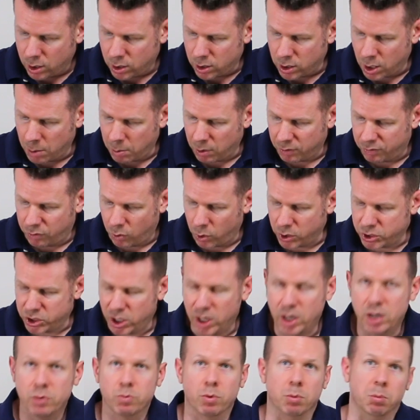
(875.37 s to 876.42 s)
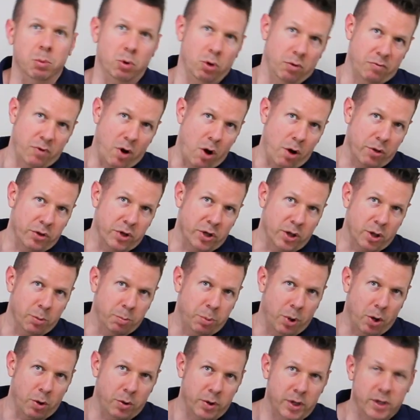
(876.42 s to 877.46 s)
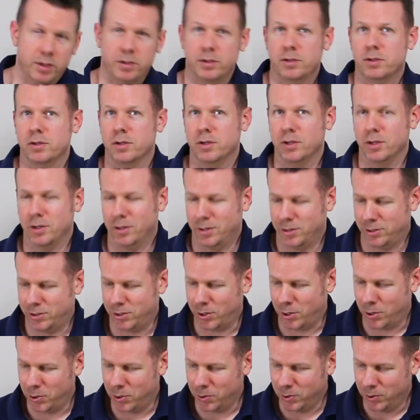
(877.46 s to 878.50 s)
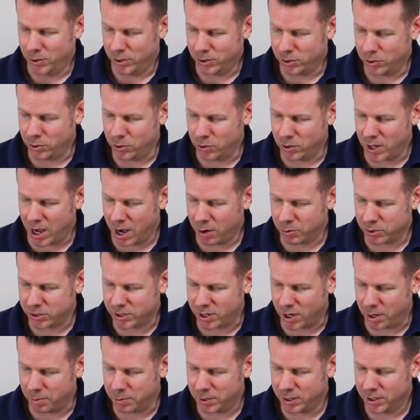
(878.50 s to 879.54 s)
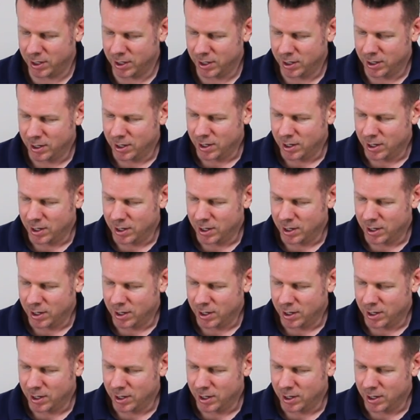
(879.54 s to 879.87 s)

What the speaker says: Number 14, remove all the components. So you knew that was coming.